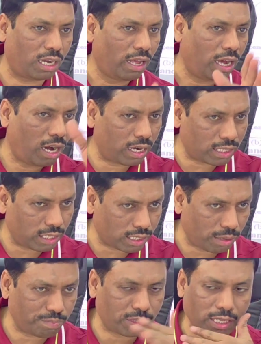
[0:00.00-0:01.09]
or the
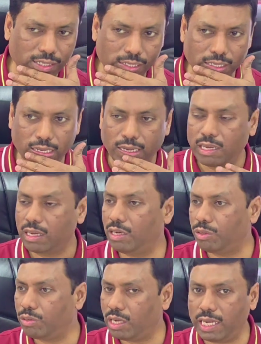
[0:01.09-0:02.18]
something is the
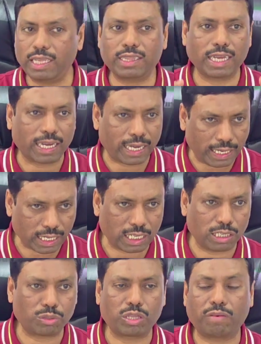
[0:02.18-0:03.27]
anything connected to the